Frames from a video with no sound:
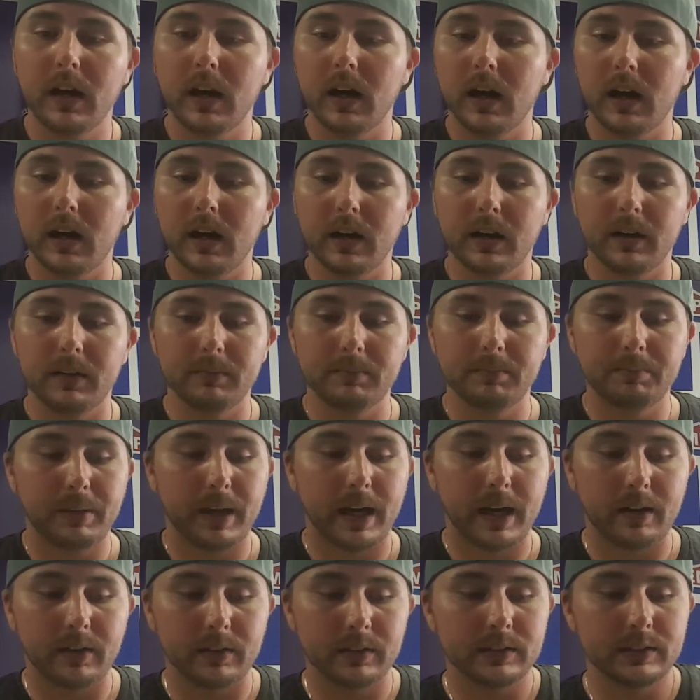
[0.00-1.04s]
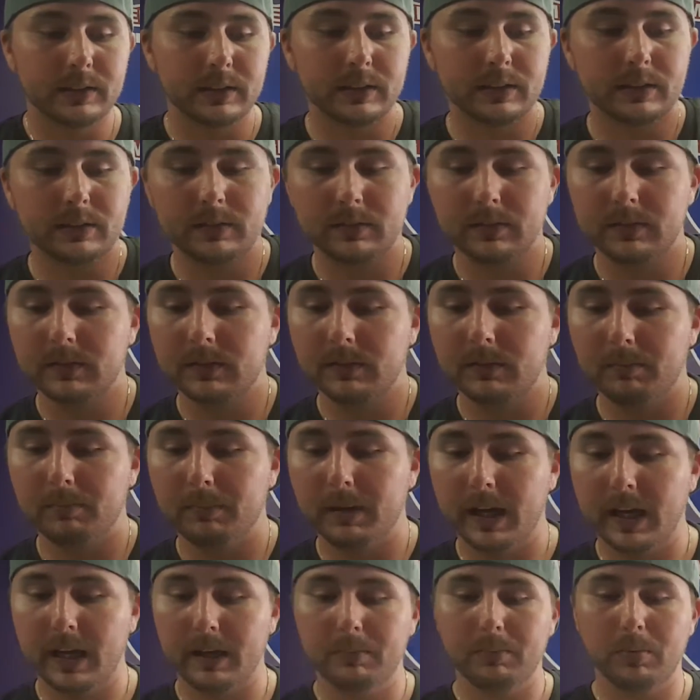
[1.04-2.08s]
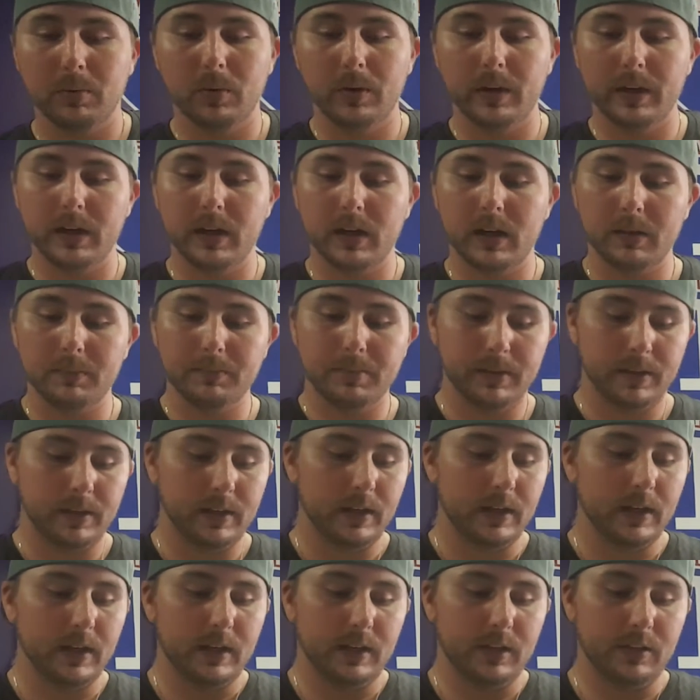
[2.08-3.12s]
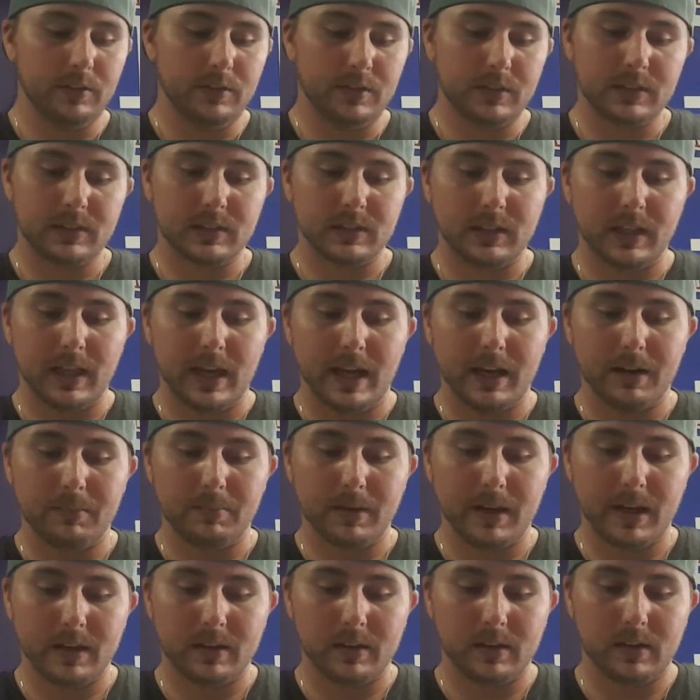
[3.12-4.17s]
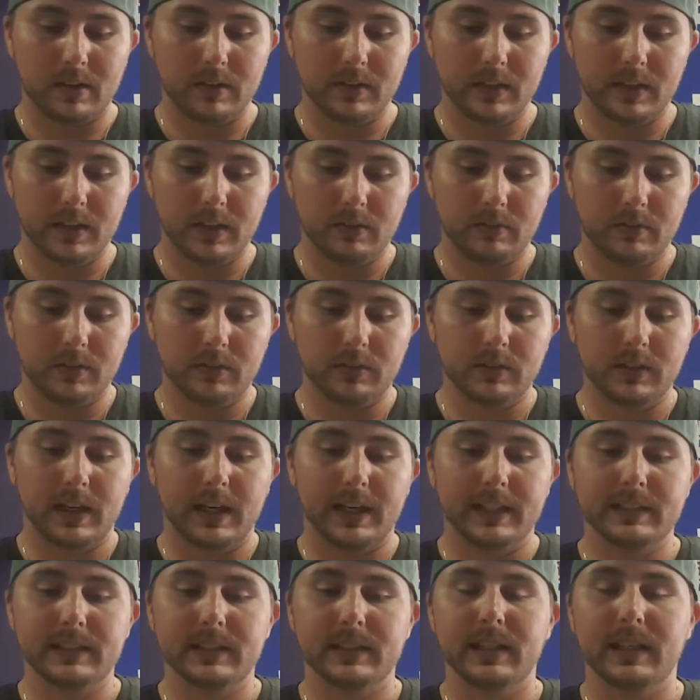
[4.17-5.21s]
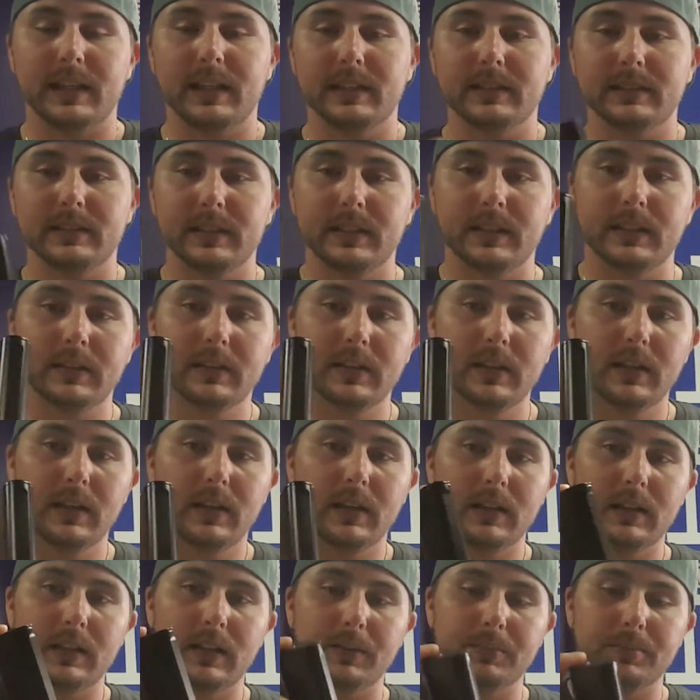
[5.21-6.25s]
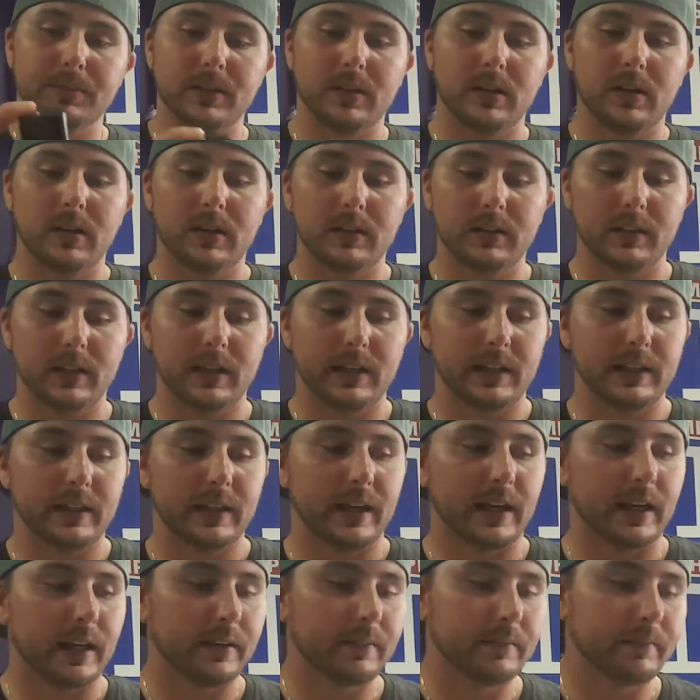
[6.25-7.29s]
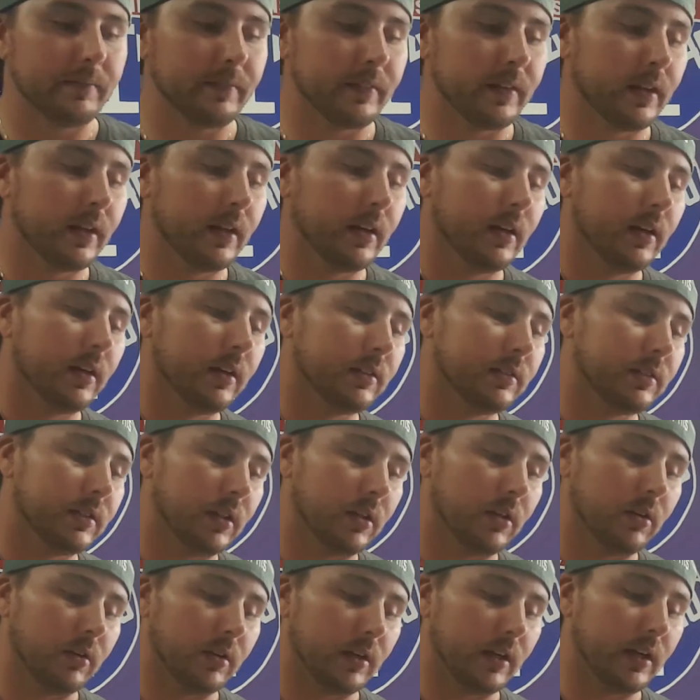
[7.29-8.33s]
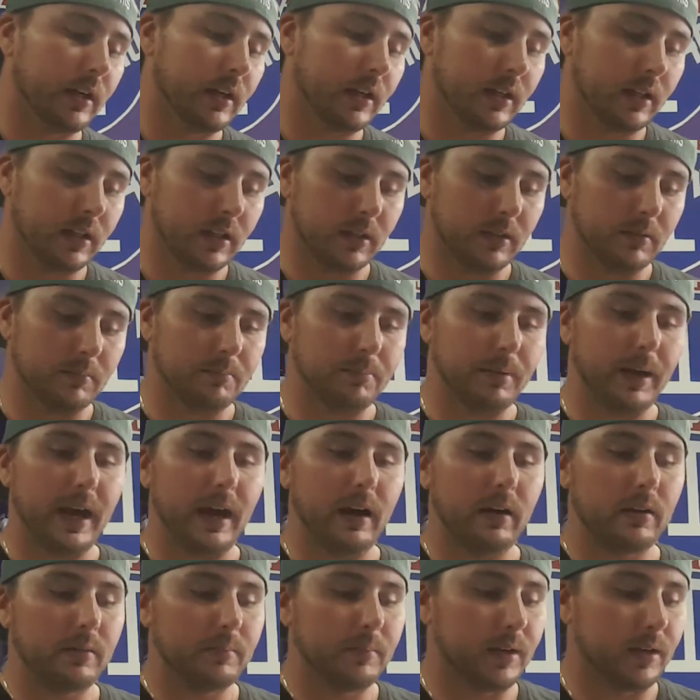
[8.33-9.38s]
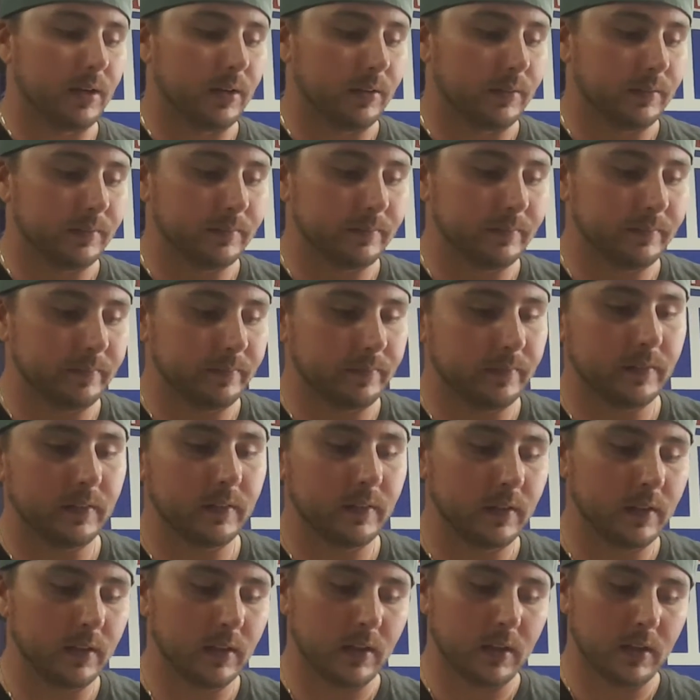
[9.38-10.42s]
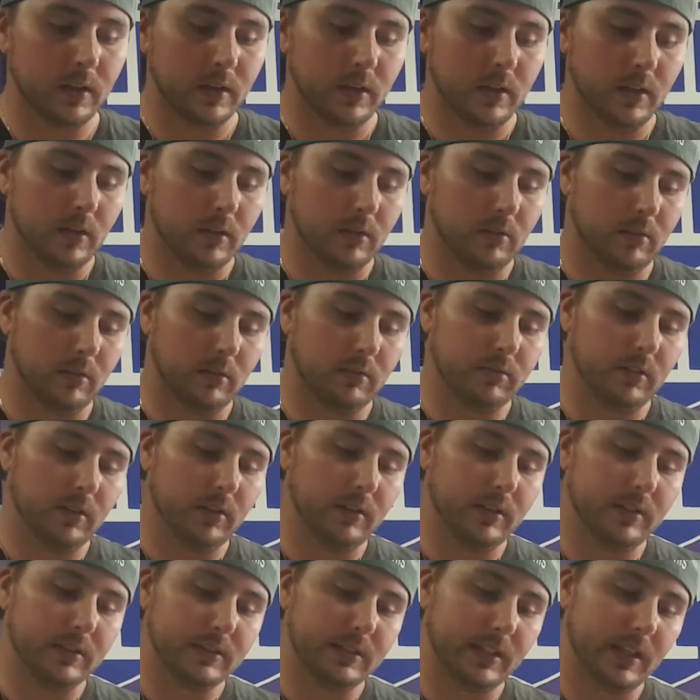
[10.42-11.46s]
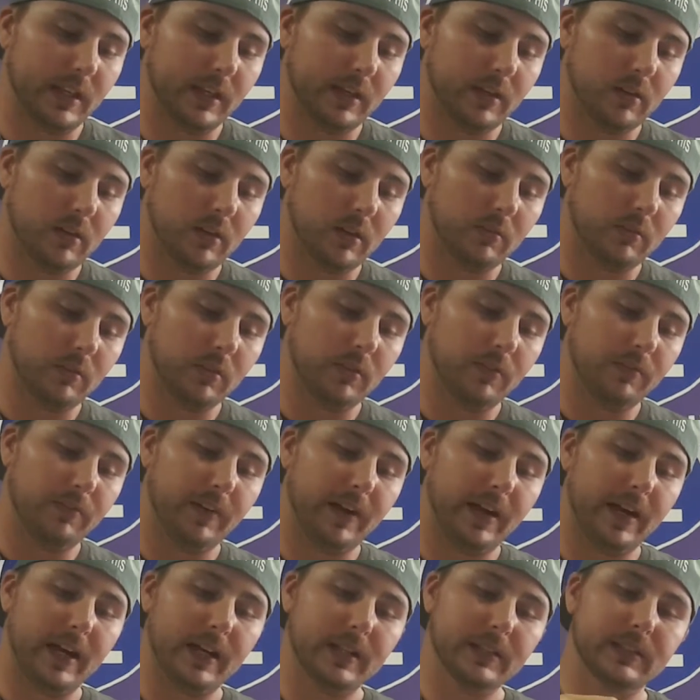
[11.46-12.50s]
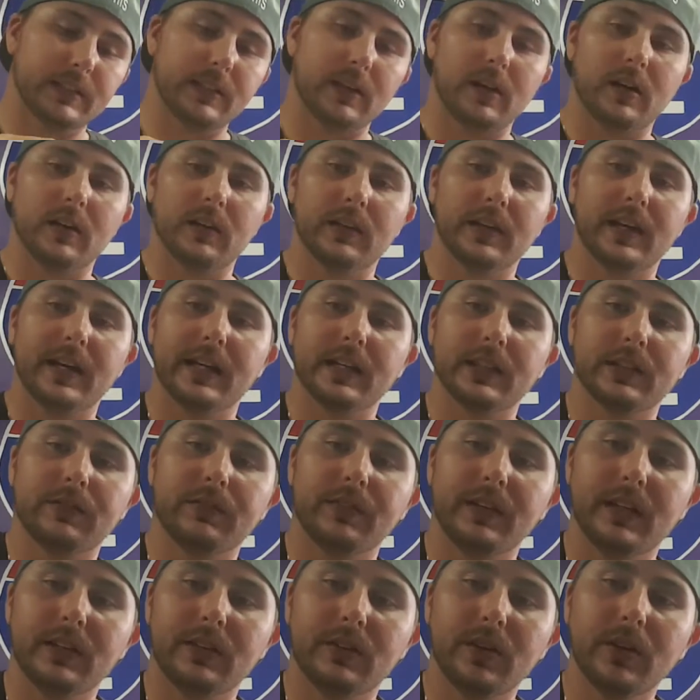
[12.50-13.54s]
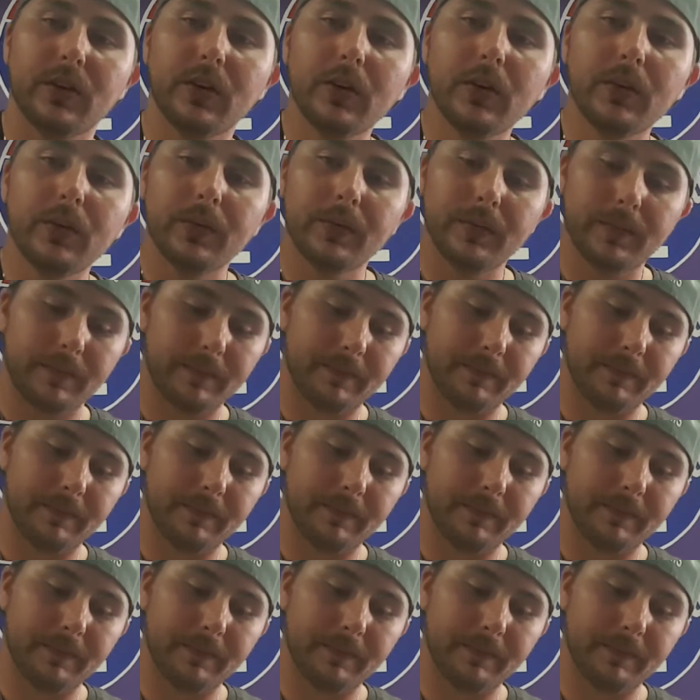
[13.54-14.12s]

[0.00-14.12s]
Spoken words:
Powers this bad boy up. You just slide it back on there real nice and easy. Clips on like that. So in power mode, we'll throw this tank on real fast. Our Atlantis V2.